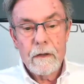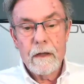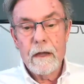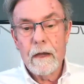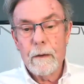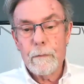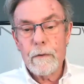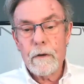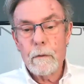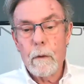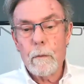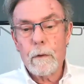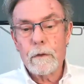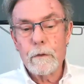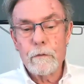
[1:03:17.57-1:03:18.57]
And we don't know
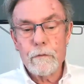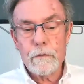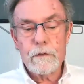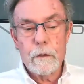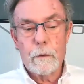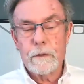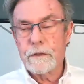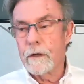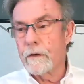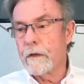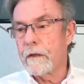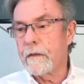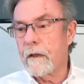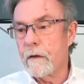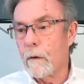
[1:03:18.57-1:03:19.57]
what we're gonna do for show and tell
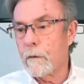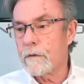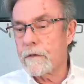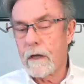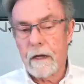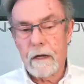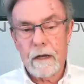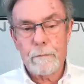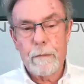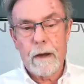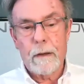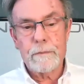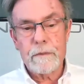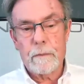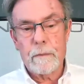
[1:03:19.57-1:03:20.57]
yet. That always kind of like
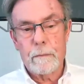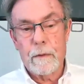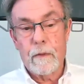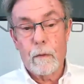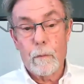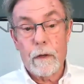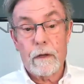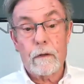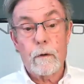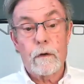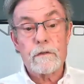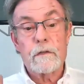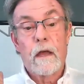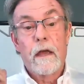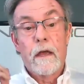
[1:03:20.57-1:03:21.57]
pops up in the middle of the week. Of
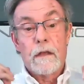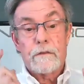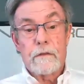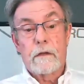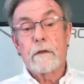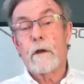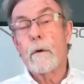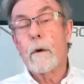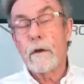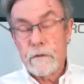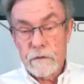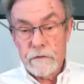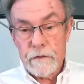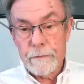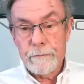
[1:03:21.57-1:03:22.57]
course, send your
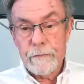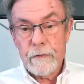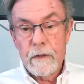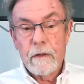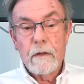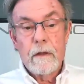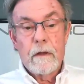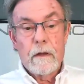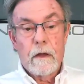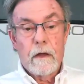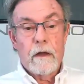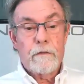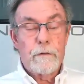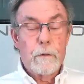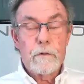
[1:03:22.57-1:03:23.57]
questions in
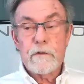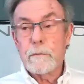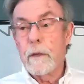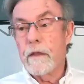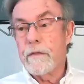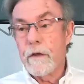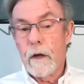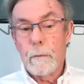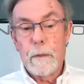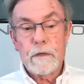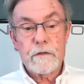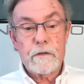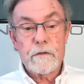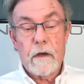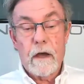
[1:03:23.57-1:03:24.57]
uh, through the Speed Therapy
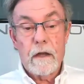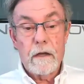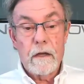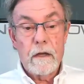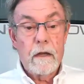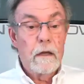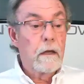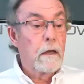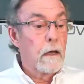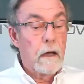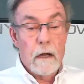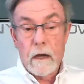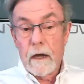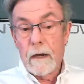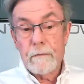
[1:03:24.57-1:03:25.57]
Society
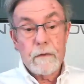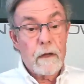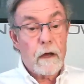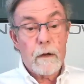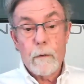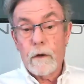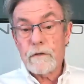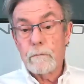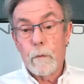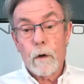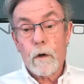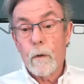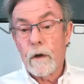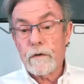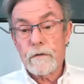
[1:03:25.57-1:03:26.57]
uh, if you got question,
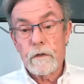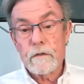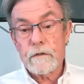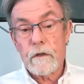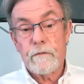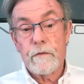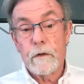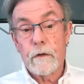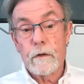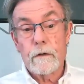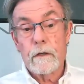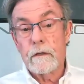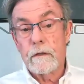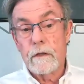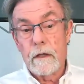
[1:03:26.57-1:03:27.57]
more questions, if you're
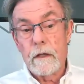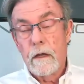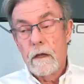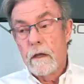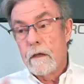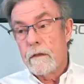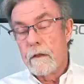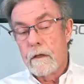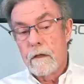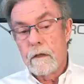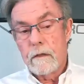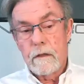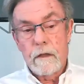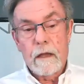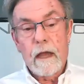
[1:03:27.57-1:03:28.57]
in the,
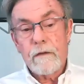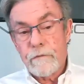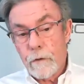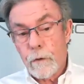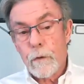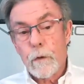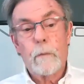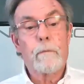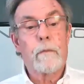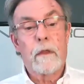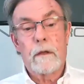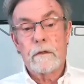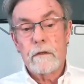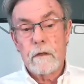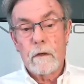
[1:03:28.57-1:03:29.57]
the, the after group
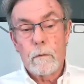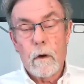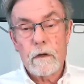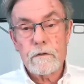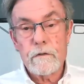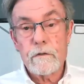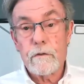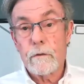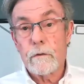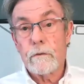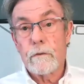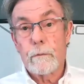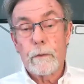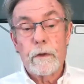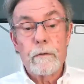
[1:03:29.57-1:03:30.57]
that you know watches the,
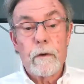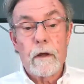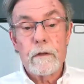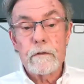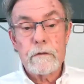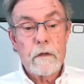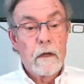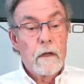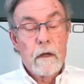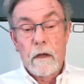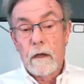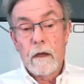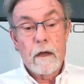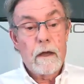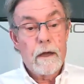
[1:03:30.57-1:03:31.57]
the reruns,
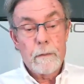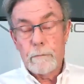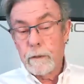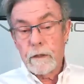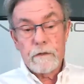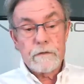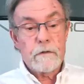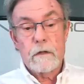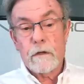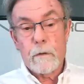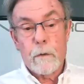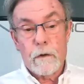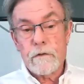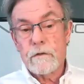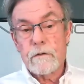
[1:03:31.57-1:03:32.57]
uh, please send your
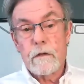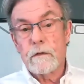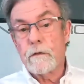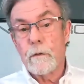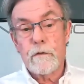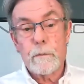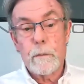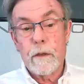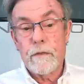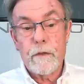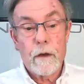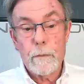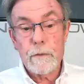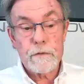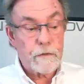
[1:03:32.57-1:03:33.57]
questions into the Speed
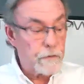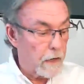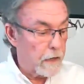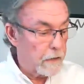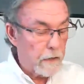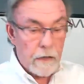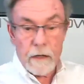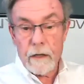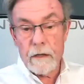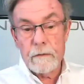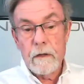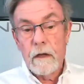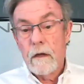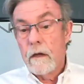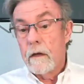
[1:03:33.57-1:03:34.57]
Therapy Society,
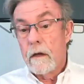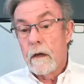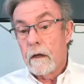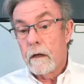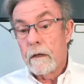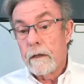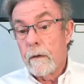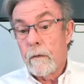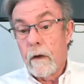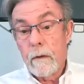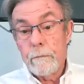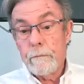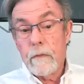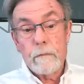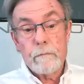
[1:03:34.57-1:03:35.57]
and uh, you know
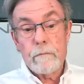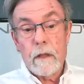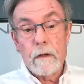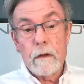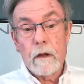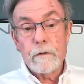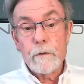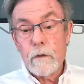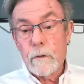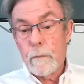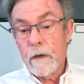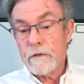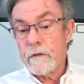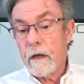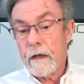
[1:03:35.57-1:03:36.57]
I'll you know, I'll do the
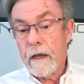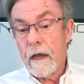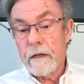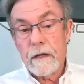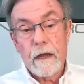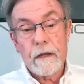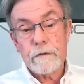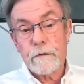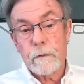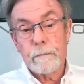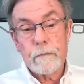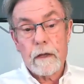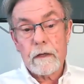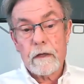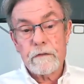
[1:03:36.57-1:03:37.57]
best I can to answer
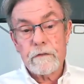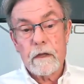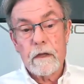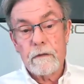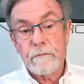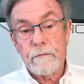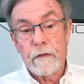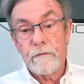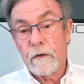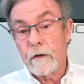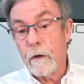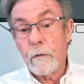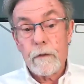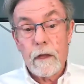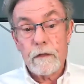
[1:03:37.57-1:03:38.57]
them. Like I say, if, if I
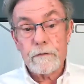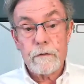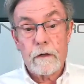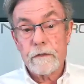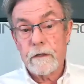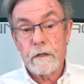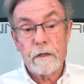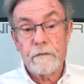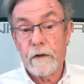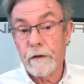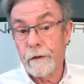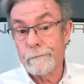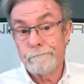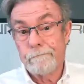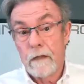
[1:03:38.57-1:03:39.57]
know the answer, I'll tell you. If I
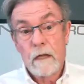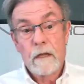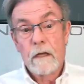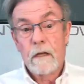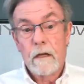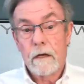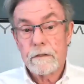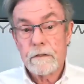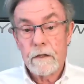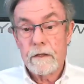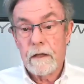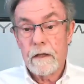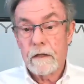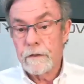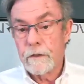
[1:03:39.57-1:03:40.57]
don't, I'll tell
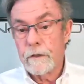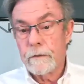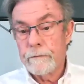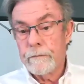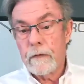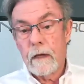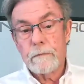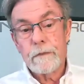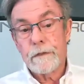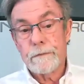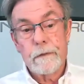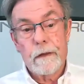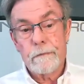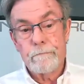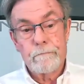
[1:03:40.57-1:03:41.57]
you that too. I'm
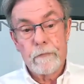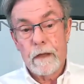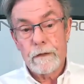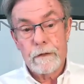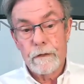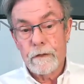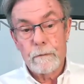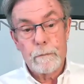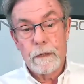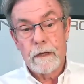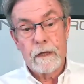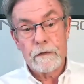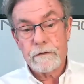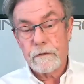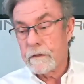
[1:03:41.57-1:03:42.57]
just not not good at
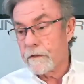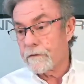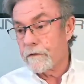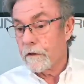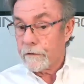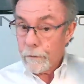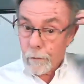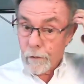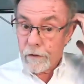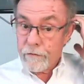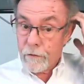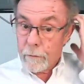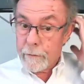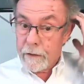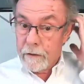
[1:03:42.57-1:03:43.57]
BS. It just doesn't work
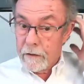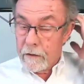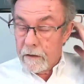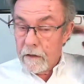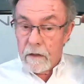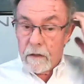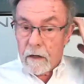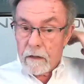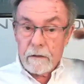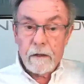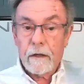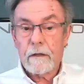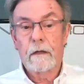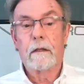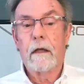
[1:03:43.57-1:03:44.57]
for me.
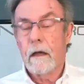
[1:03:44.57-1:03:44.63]
Unlike a